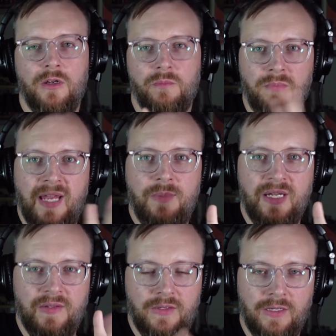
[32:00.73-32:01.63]

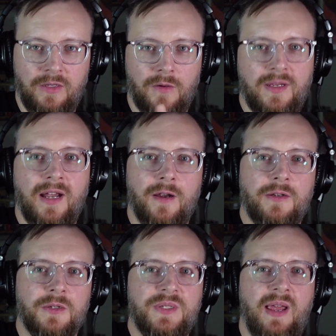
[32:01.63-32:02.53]
maybe your
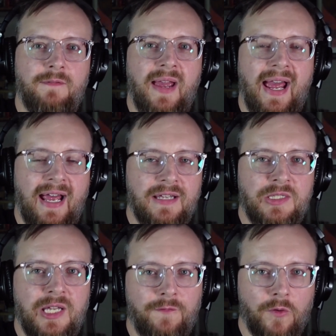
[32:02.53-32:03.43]
characters have had
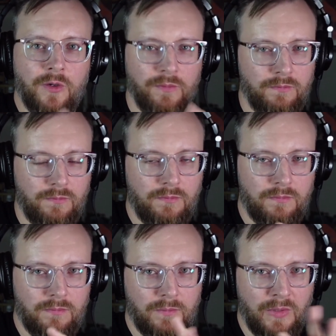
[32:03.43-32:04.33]
different
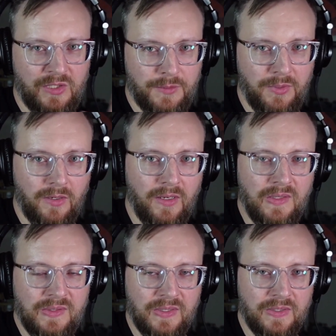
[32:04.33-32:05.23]

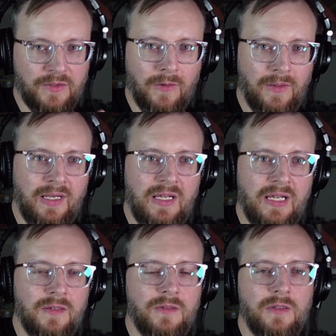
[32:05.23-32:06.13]
experiences
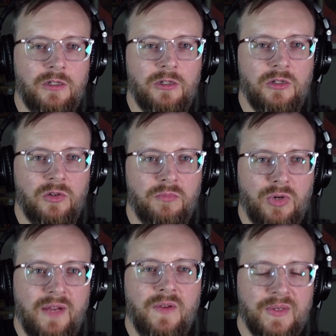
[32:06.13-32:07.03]
already
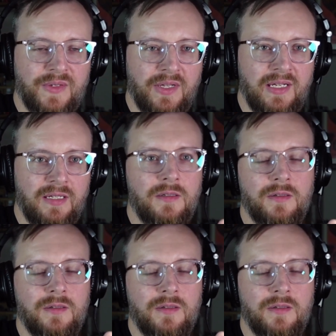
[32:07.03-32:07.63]
previously